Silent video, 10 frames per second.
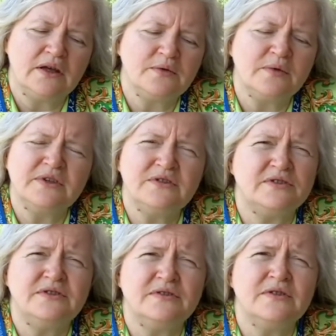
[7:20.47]
And we
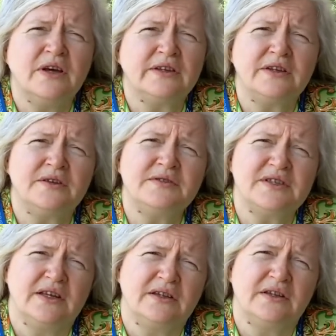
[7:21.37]
do not
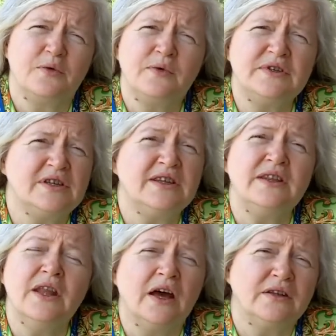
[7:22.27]
use that. We did
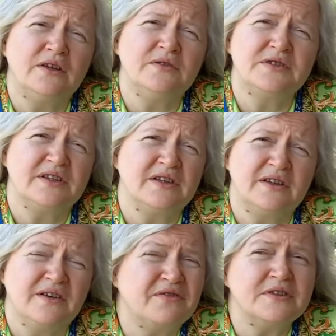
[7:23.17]
not use it
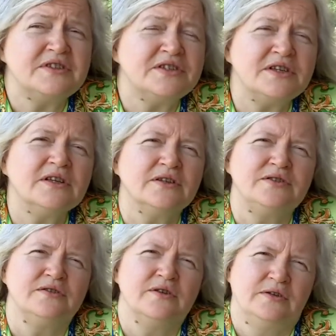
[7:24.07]
enough, and still
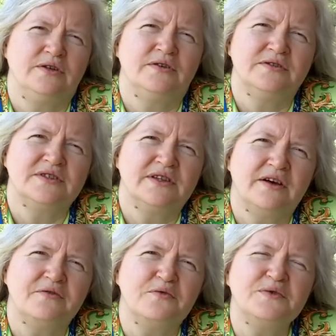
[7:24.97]
do not use
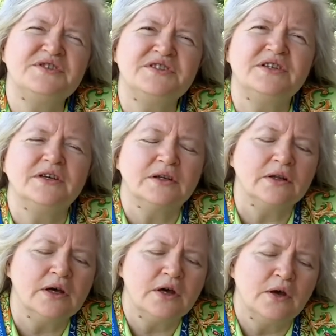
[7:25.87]
enough. We
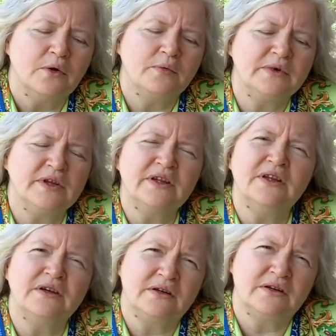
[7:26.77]
still want to
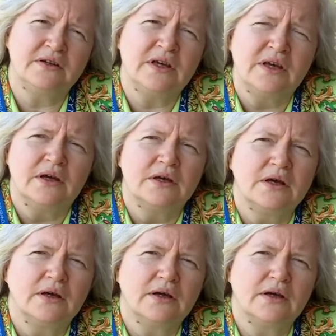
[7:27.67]
learn
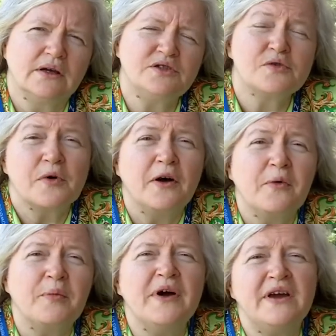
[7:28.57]
through
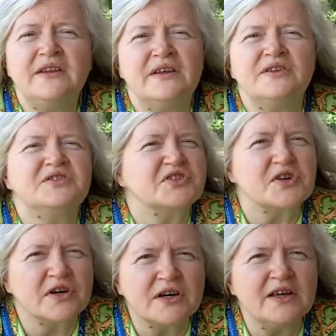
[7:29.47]
our mind, and it's
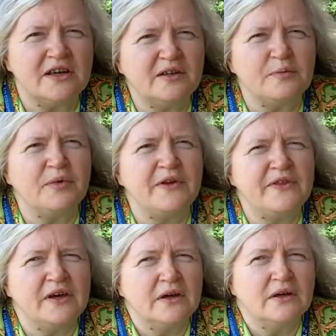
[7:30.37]
great, but
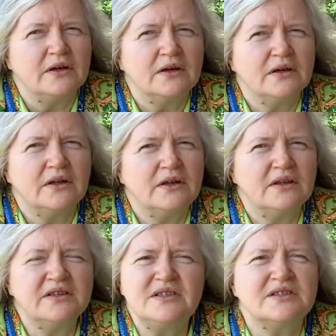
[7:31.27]

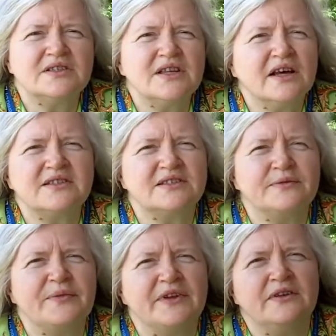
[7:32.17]
this is not
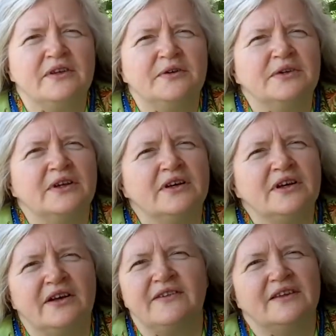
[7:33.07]
something you
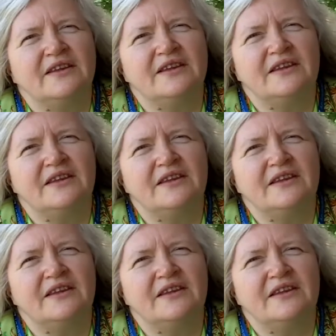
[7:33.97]
learn